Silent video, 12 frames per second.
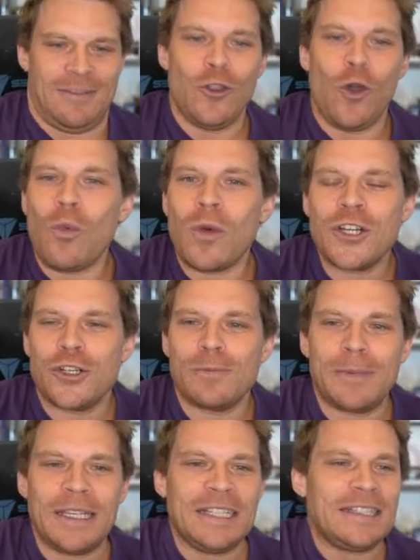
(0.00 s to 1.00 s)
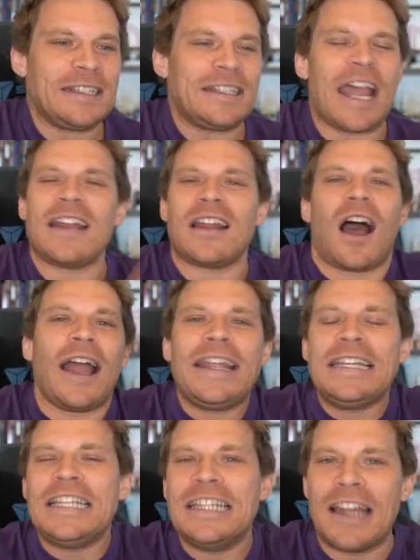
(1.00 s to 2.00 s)
no one should be that
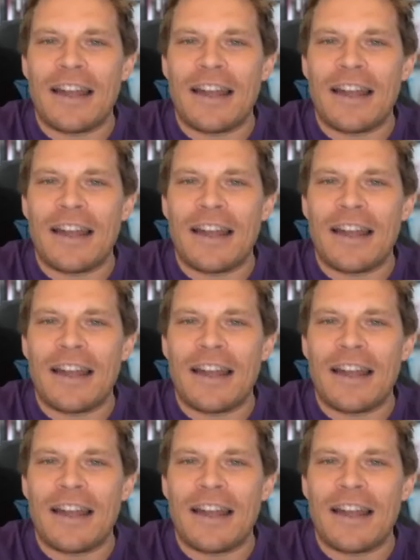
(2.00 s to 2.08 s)
highly